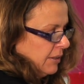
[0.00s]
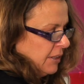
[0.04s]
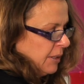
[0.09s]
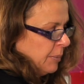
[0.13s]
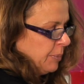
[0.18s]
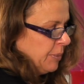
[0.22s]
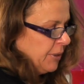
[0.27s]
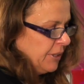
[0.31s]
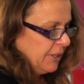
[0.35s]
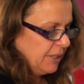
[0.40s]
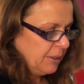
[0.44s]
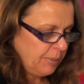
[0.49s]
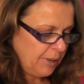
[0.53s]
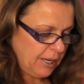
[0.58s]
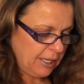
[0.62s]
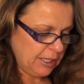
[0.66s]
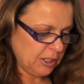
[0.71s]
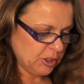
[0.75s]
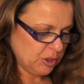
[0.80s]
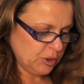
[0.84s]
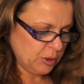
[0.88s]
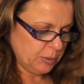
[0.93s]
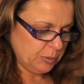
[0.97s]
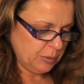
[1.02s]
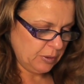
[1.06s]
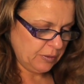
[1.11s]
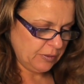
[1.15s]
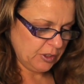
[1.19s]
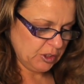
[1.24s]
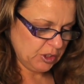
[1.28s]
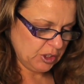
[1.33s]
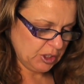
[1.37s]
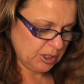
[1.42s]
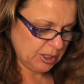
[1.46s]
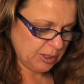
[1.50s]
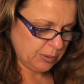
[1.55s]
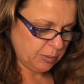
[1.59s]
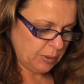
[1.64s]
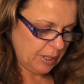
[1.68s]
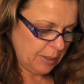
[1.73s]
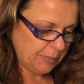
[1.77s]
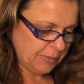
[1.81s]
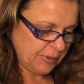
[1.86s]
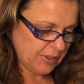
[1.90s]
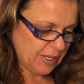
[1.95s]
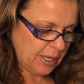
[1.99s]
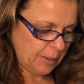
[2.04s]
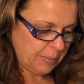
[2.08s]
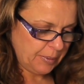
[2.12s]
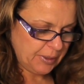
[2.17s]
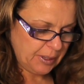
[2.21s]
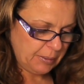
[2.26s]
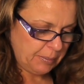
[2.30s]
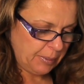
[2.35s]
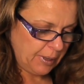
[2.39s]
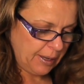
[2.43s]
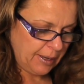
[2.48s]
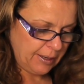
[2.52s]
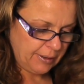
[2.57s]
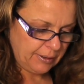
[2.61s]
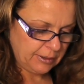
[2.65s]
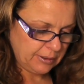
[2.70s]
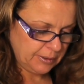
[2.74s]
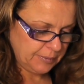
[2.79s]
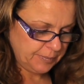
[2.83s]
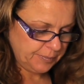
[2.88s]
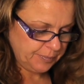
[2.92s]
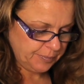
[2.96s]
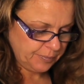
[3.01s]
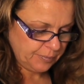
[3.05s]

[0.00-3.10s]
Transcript: dip it in the polish remover, and just swipe the top of the bottle.